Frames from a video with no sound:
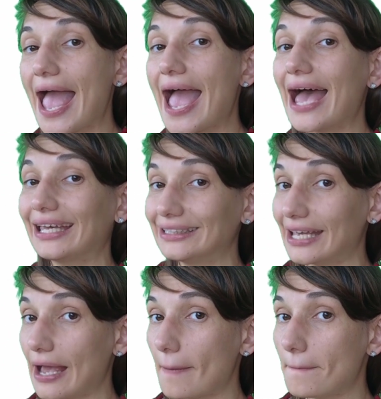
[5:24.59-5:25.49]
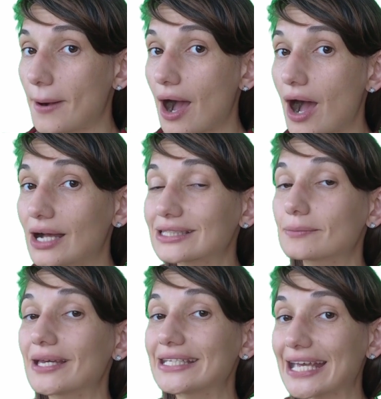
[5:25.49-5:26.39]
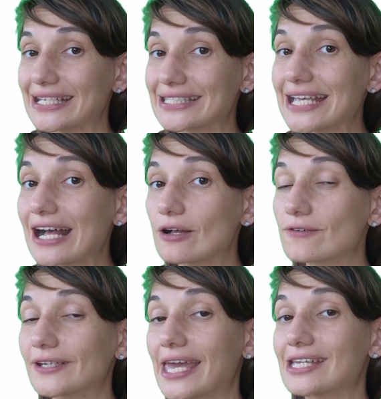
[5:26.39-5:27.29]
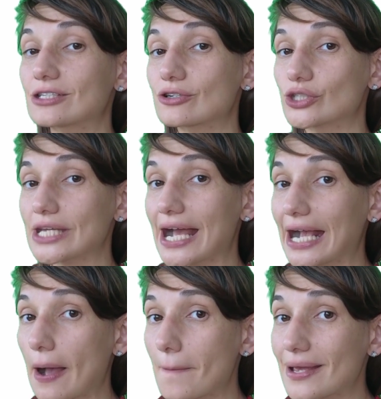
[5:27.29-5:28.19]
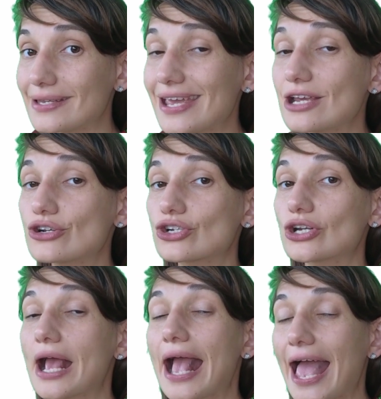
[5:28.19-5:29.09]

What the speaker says: an apartment, a self-catering accommodation,